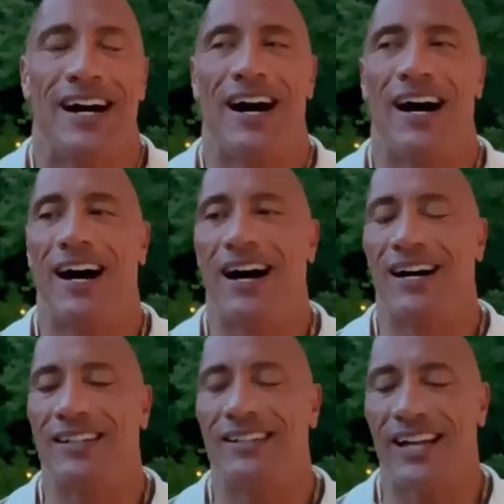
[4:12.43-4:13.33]

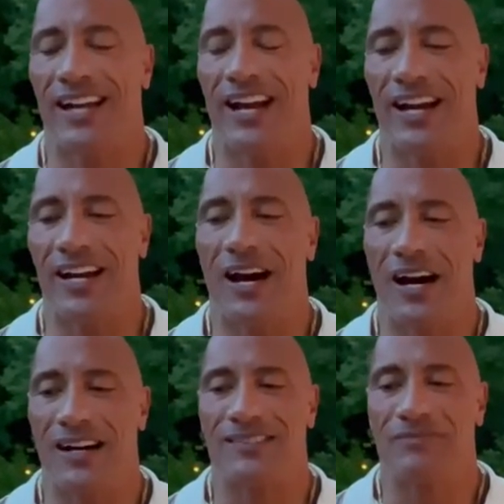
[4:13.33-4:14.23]
uh, in a
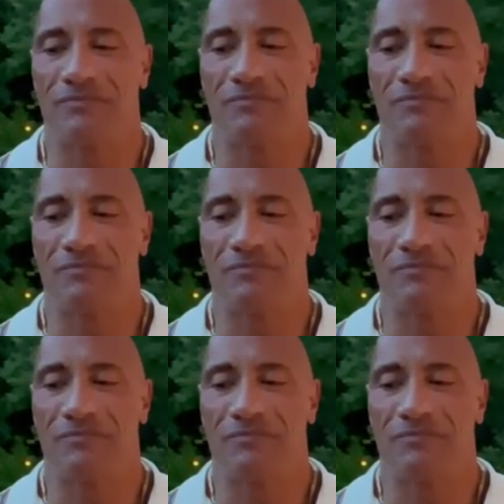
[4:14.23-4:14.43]
uh,